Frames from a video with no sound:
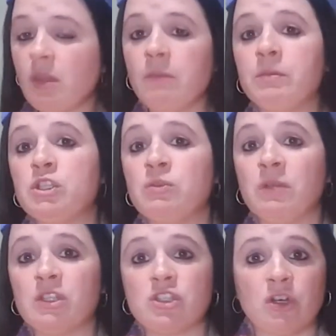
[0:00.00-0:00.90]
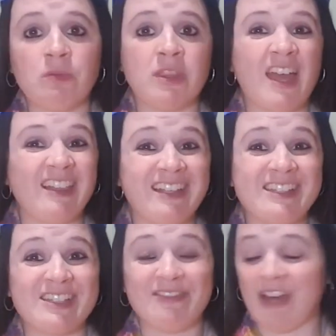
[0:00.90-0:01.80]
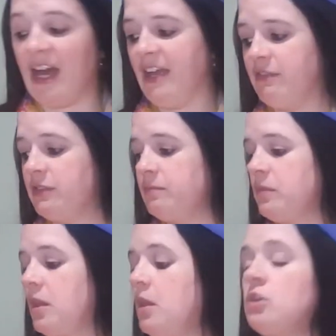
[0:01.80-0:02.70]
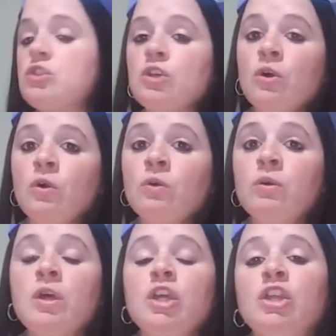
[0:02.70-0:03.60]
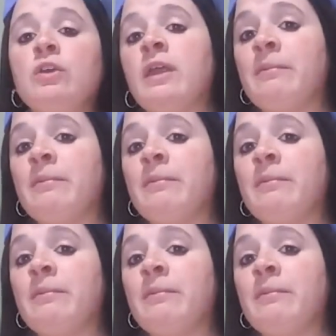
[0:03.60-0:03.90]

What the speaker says: but you want to start with at least 5. So you can